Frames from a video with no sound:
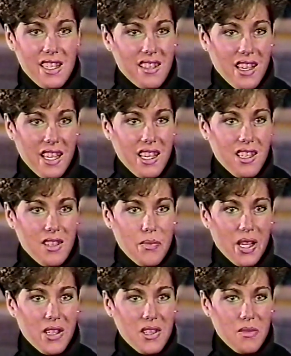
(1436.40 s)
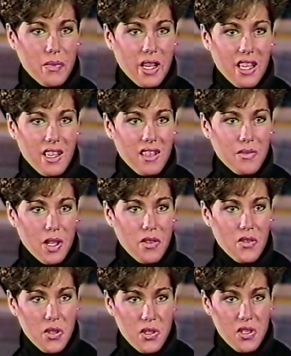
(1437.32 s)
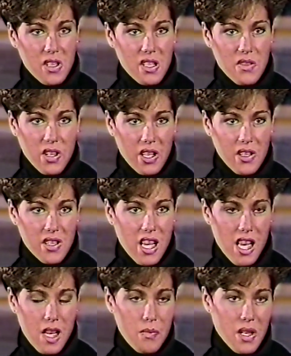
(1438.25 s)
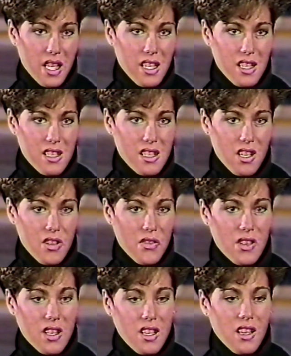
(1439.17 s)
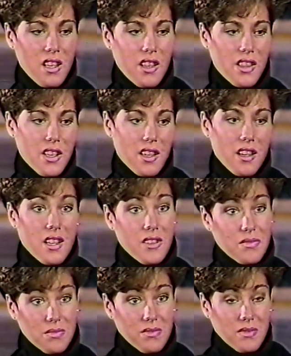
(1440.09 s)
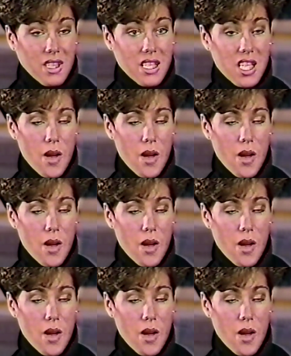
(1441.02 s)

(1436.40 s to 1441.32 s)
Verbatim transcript: excited about my, my future in figure skating because of the, the